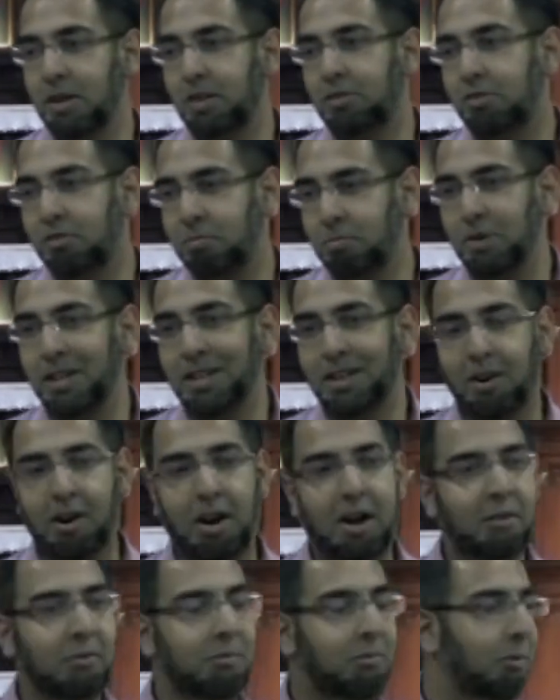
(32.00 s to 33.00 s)
it's been
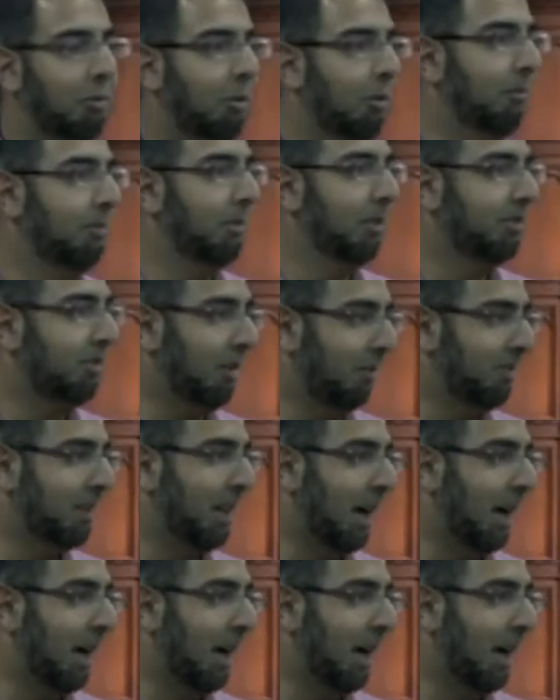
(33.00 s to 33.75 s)
around for some